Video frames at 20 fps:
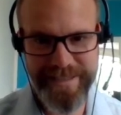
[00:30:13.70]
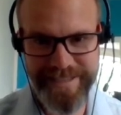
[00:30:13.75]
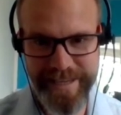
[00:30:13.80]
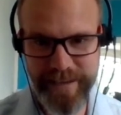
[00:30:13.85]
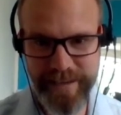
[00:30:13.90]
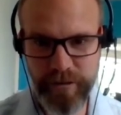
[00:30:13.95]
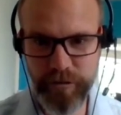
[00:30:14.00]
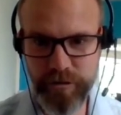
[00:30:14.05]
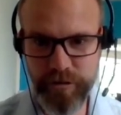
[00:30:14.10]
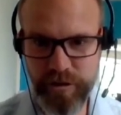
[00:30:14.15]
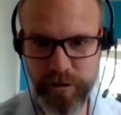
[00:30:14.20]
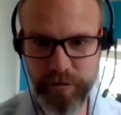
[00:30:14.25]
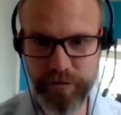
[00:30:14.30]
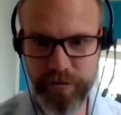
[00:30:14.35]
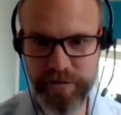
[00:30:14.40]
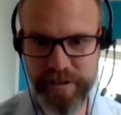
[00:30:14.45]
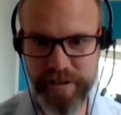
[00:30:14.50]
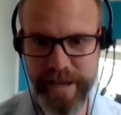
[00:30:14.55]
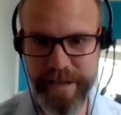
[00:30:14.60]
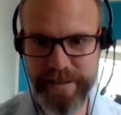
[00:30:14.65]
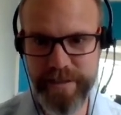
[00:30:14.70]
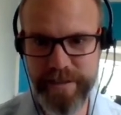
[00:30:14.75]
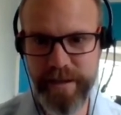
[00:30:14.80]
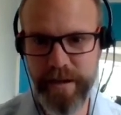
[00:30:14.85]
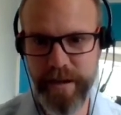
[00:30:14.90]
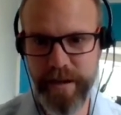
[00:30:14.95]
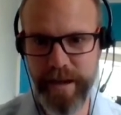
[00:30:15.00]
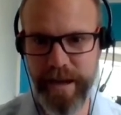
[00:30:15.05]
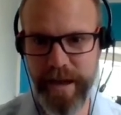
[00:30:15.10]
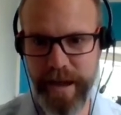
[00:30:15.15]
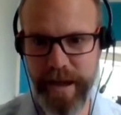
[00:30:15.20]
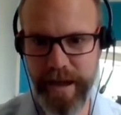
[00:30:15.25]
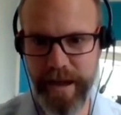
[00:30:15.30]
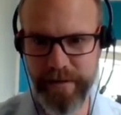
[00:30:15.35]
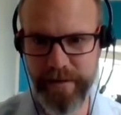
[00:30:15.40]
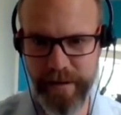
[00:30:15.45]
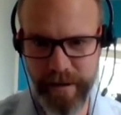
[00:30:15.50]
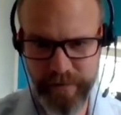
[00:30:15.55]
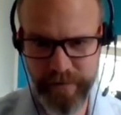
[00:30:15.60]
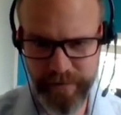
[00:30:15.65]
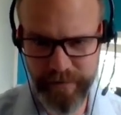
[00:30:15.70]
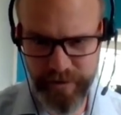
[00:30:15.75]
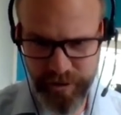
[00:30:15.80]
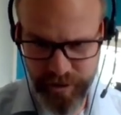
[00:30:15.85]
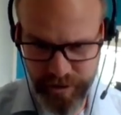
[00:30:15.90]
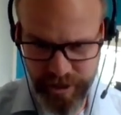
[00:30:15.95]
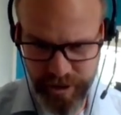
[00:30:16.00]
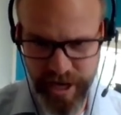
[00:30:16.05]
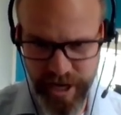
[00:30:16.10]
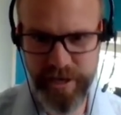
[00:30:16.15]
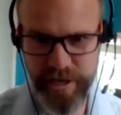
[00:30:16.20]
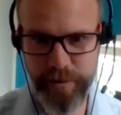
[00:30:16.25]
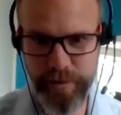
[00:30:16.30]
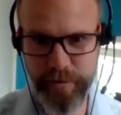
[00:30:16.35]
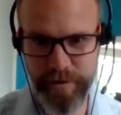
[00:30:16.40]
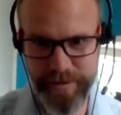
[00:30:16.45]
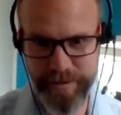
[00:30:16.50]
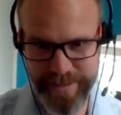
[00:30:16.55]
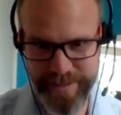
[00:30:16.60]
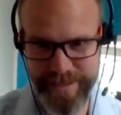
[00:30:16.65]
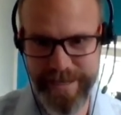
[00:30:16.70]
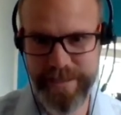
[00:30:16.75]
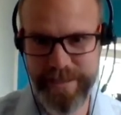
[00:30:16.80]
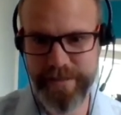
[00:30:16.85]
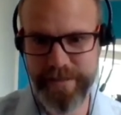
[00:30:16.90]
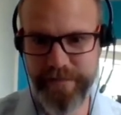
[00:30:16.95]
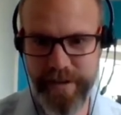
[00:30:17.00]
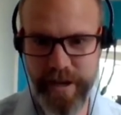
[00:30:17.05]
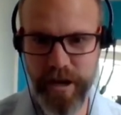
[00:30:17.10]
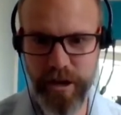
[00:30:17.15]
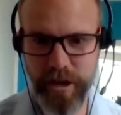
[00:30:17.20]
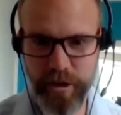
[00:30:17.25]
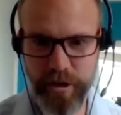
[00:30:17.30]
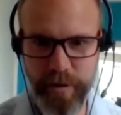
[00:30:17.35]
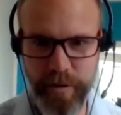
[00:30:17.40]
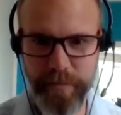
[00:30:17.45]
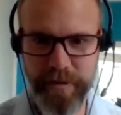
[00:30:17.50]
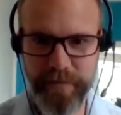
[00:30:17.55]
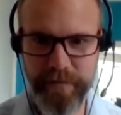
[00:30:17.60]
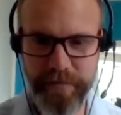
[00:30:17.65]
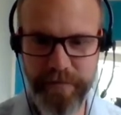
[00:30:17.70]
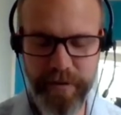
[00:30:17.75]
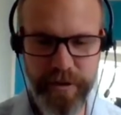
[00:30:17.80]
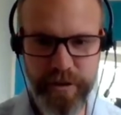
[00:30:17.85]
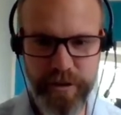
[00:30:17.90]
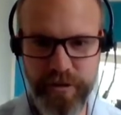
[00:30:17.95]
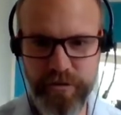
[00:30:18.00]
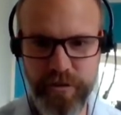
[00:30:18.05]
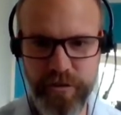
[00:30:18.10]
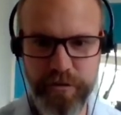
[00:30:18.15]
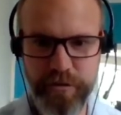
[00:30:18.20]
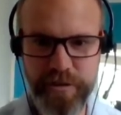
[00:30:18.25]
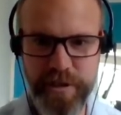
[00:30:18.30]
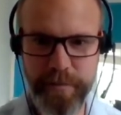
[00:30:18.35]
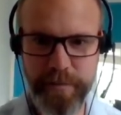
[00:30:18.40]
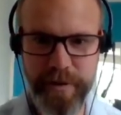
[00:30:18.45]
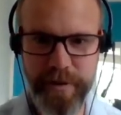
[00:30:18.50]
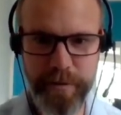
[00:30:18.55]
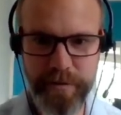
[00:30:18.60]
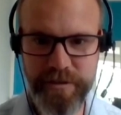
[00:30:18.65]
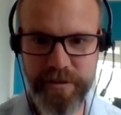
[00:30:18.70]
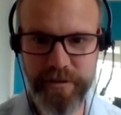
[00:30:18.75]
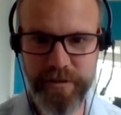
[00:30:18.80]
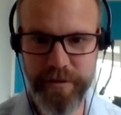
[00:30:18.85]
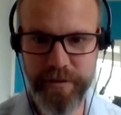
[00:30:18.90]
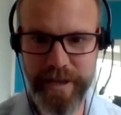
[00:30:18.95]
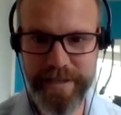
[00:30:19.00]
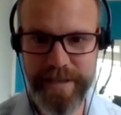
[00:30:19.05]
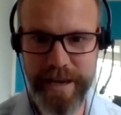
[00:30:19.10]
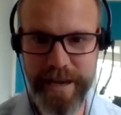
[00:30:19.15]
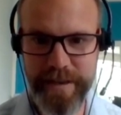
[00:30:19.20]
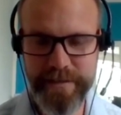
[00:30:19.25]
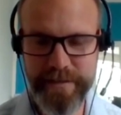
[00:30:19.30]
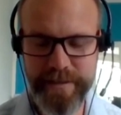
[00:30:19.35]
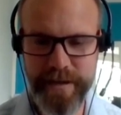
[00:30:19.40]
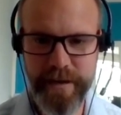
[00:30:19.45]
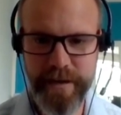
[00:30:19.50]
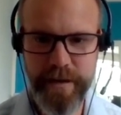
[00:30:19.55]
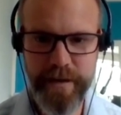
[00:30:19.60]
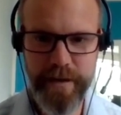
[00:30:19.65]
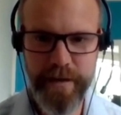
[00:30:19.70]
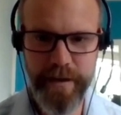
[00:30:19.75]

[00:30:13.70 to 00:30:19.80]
single tool set, and genuine state-of-the-art equipment for the controllers to be able to do their task.